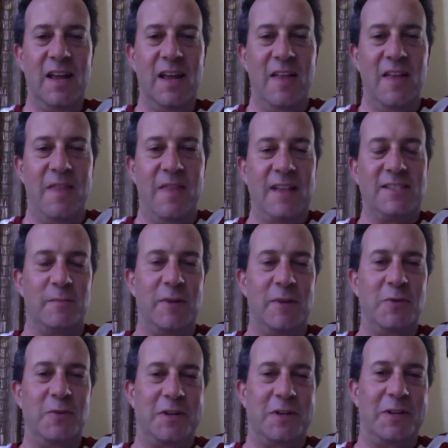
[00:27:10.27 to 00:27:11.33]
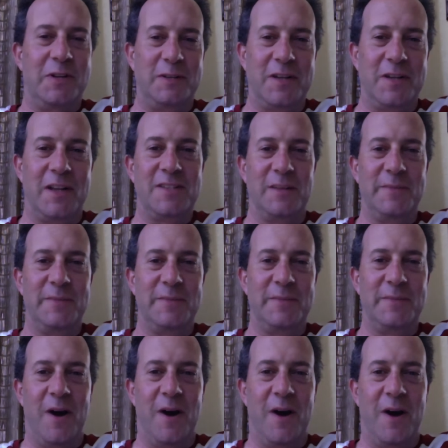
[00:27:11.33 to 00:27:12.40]
That's somebody who's clearly done something
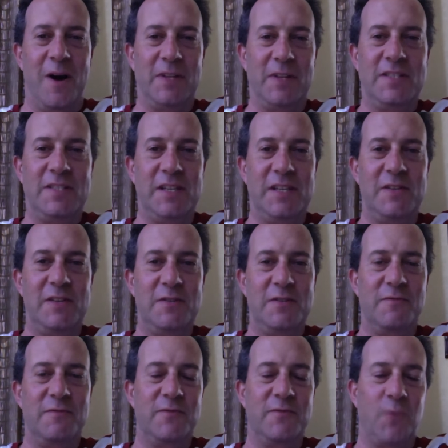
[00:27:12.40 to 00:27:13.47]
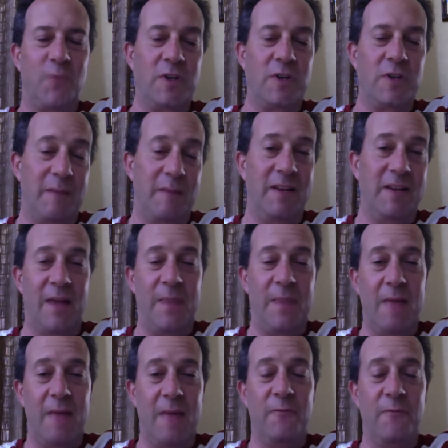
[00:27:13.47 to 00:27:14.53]
wrong, and the police need to use force, maybe not
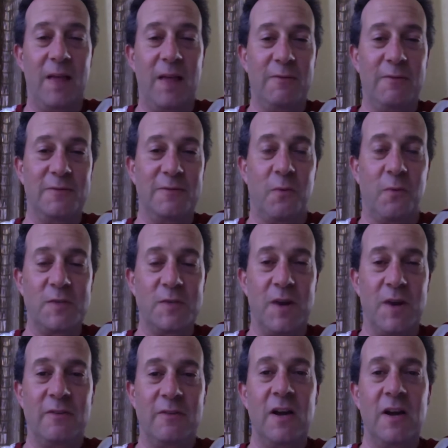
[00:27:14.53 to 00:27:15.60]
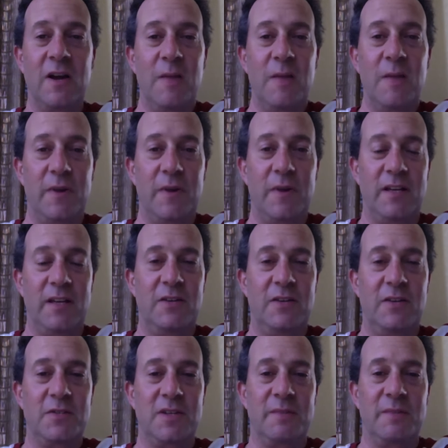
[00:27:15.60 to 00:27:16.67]
that level of force, whatever, but they need to
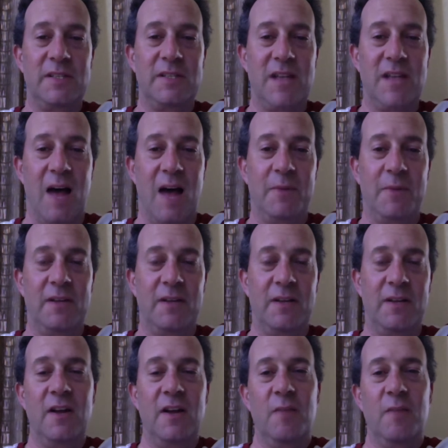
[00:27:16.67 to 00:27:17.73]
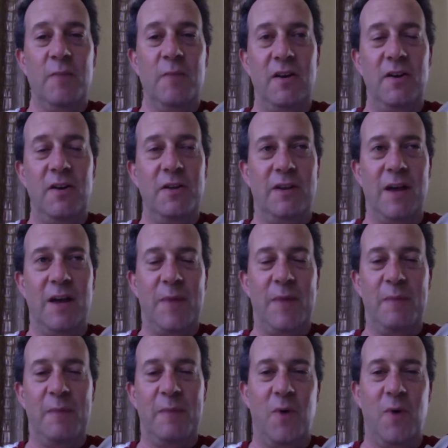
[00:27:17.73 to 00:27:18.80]
do something to stop it. But here you've got
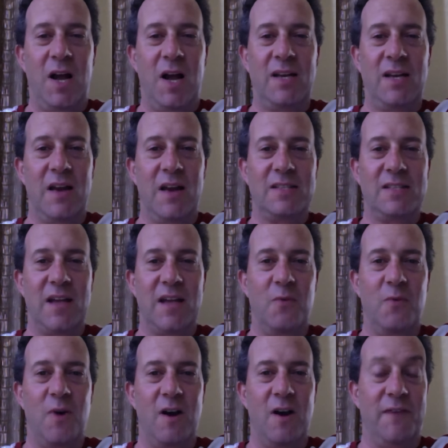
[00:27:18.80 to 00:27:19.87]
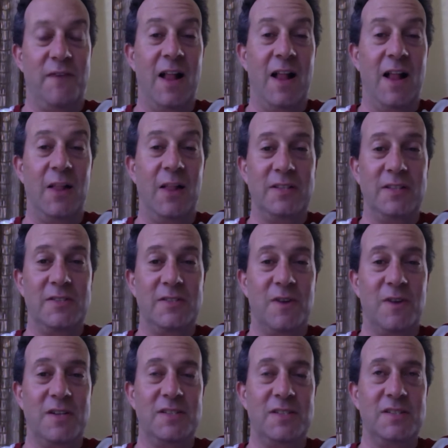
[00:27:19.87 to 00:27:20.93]
people walking down a sidewalk following
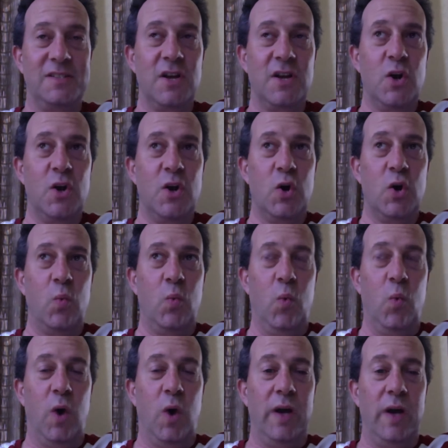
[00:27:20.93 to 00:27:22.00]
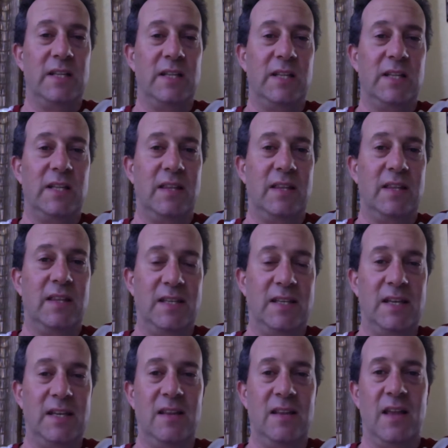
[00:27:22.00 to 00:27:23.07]
instructions. What is it that they
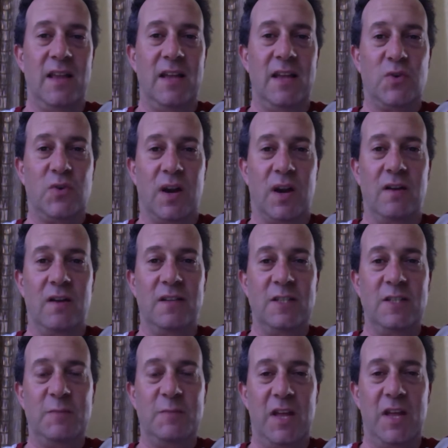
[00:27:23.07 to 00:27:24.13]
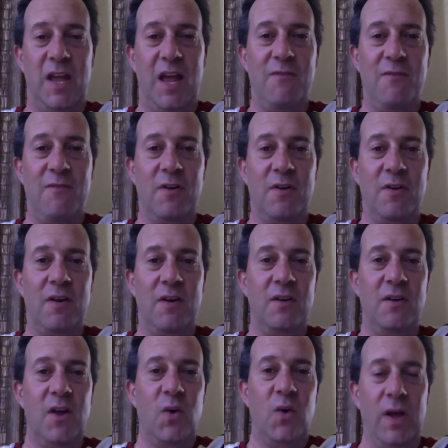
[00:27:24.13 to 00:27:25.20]
did that triggered this behavior? And
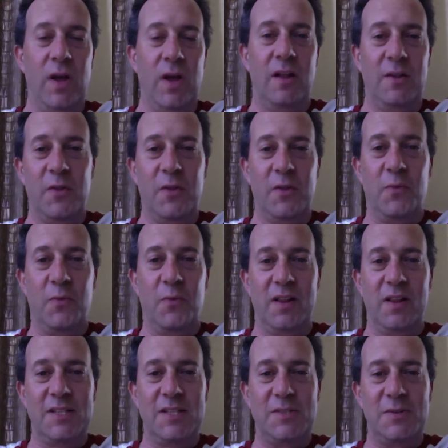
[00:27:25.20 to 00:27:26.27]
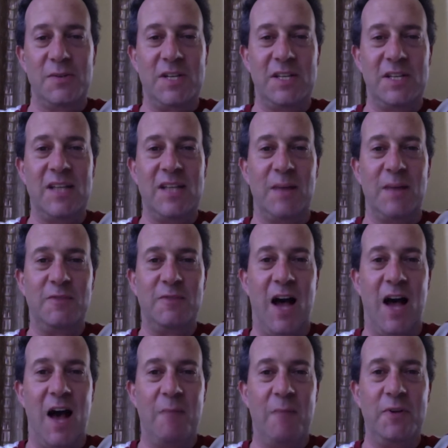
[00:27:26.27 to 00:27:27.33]
we all know the real answer is contempt of
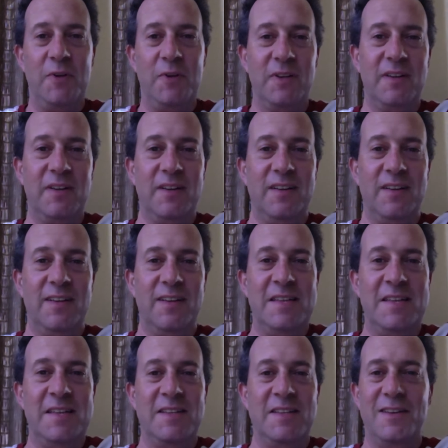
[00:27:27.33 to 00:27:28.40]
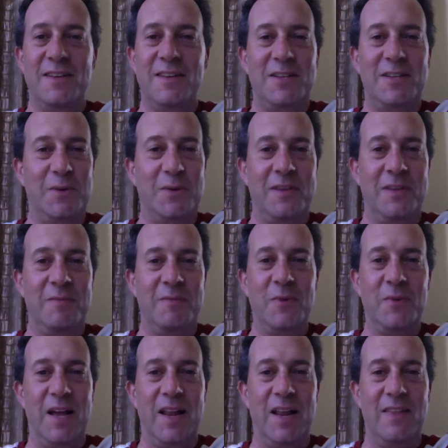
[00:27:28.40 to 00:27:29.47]
cop. It has nothing to do with them
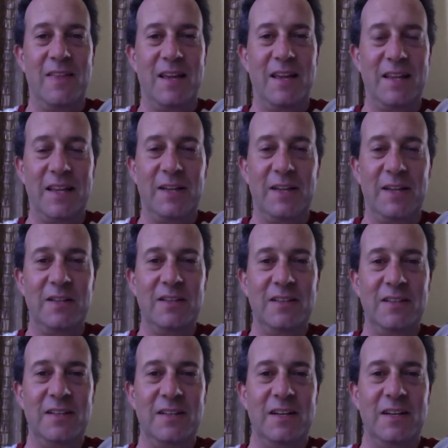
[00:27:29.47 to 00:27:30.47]
doing anything illegal.